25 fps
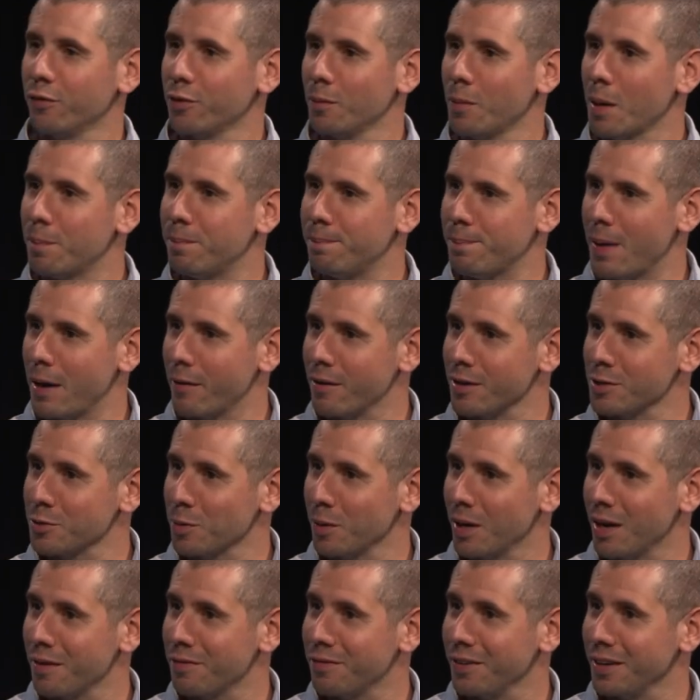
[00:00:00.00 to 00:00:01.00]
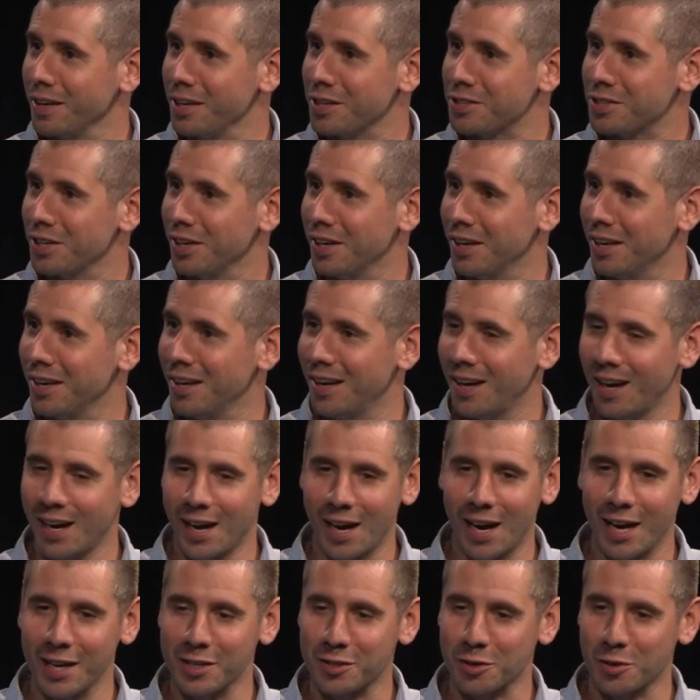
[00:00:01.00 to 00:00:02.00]
from my parents when I finished
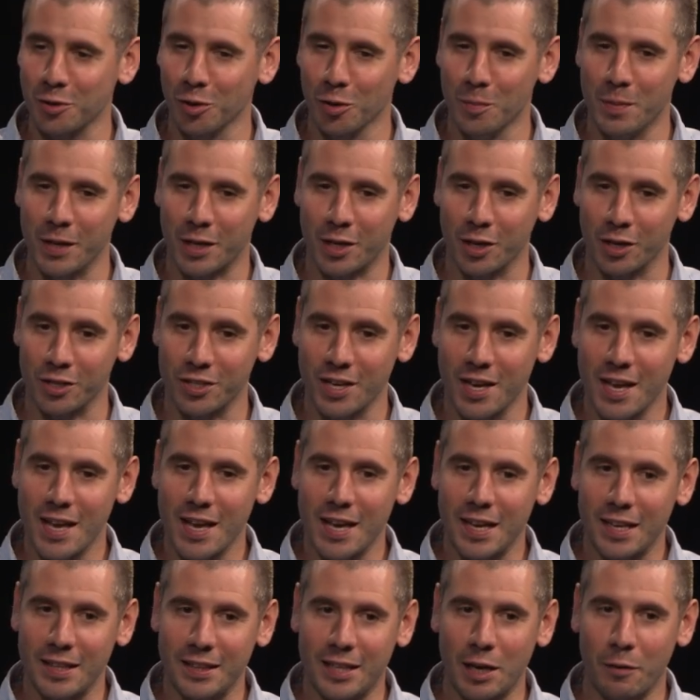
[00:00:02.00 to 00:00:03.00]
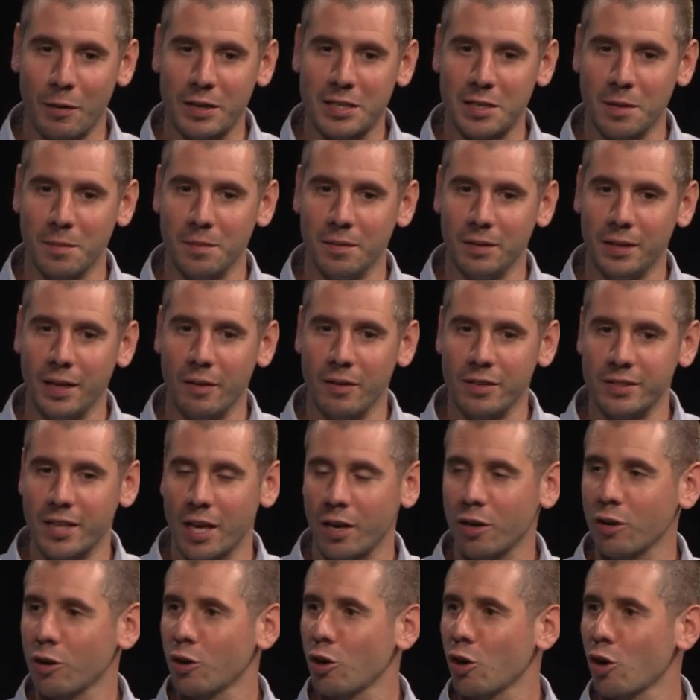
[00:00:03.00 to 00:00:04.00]
high school. Because there is
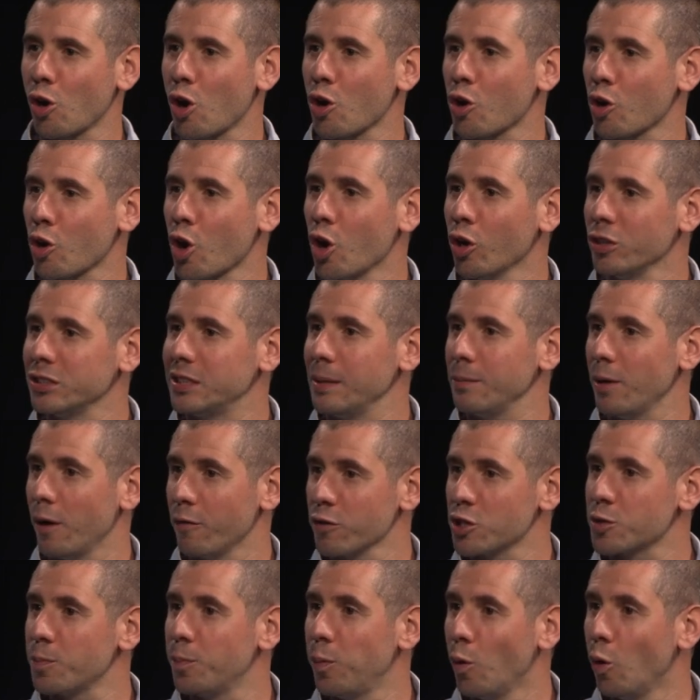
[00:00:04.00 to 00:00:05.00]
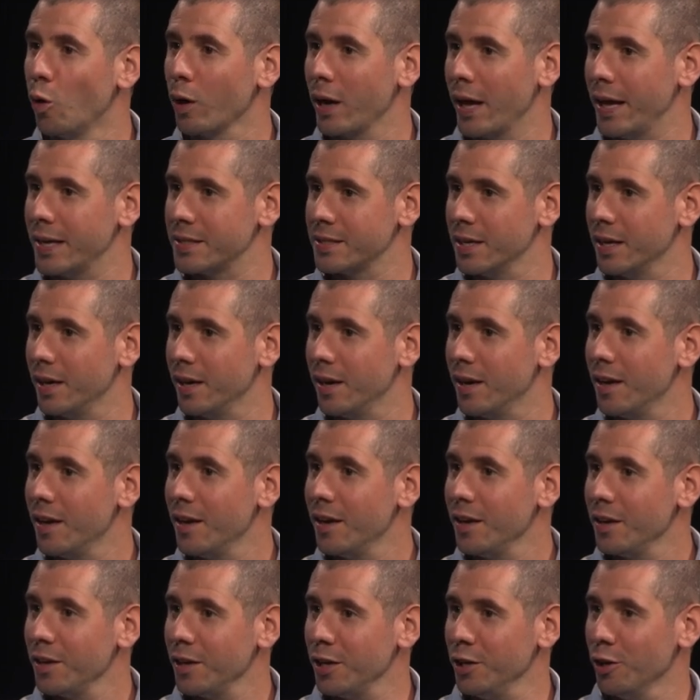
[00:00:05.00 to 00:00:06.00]
the concept of sport as
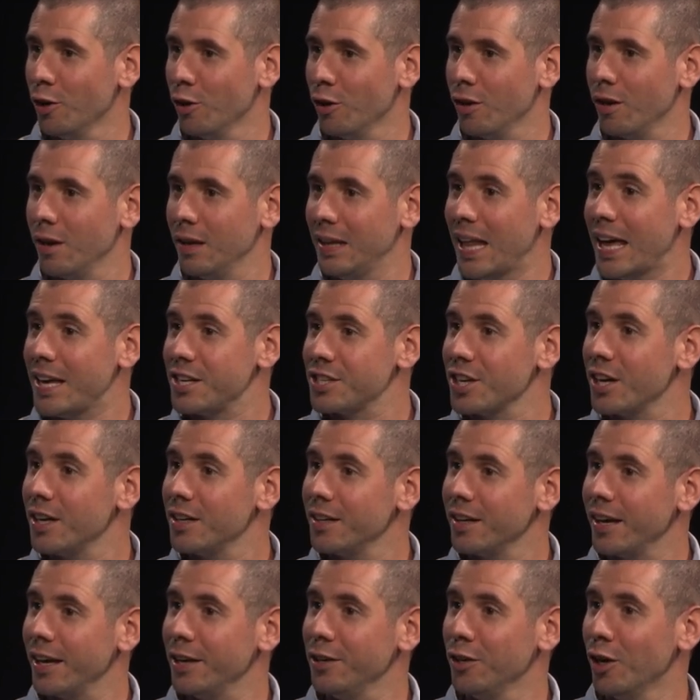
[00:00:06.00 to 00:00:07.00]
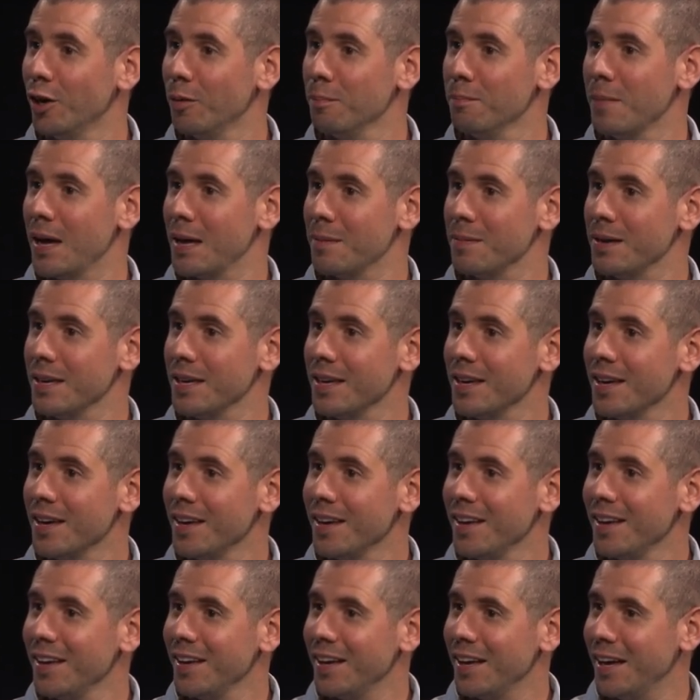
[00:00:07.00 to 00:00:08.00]
leisure and not maybe
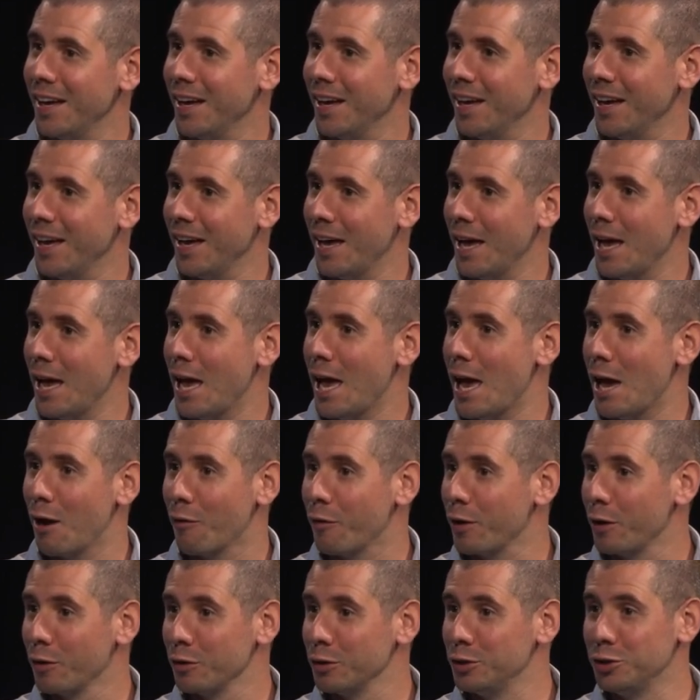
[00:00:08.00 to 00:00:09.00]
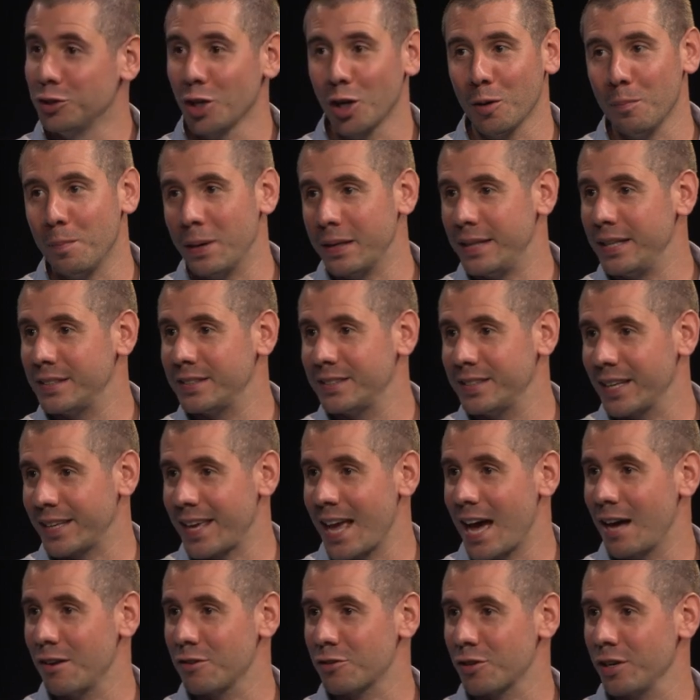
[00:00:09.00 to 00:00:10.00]
a real job. But this is the
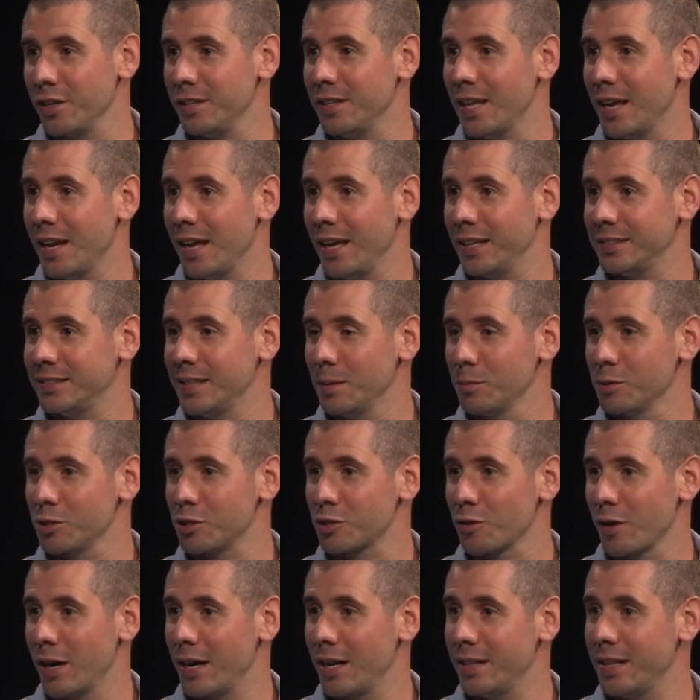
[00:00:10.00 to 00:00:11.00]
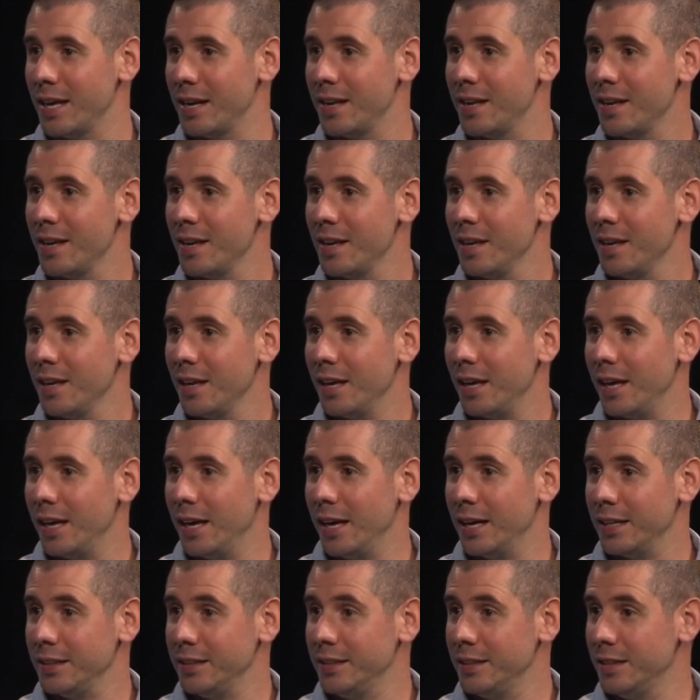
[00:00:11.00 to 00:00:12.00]
country that has demonstrated
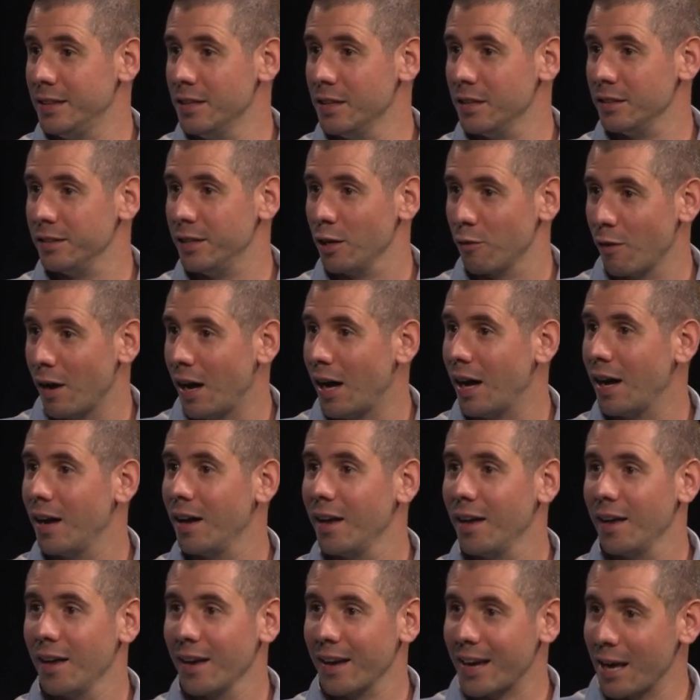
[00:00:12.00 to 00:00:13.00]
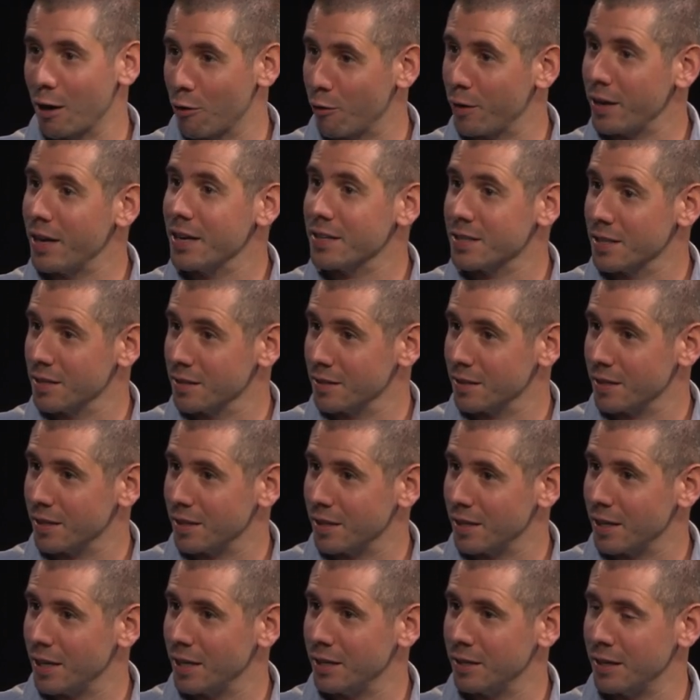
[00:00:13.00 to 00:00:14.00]
that there are careers
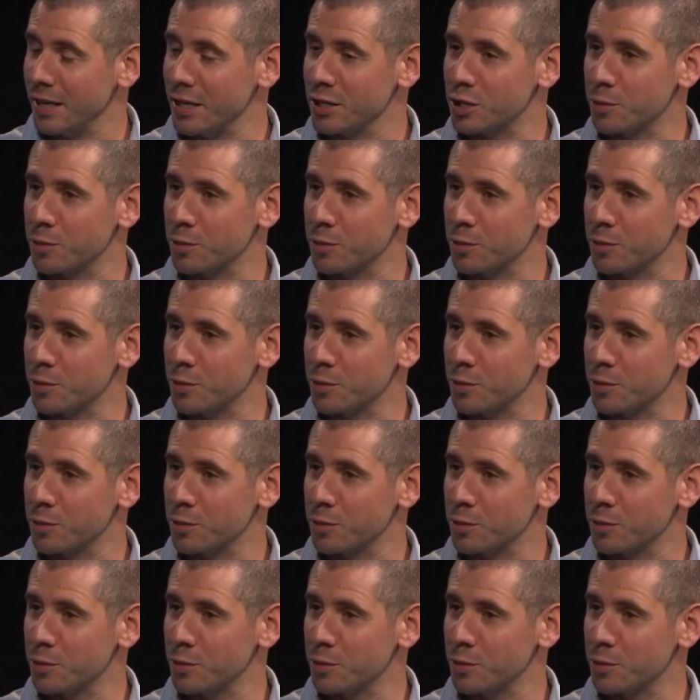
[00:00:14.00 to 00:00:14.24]
in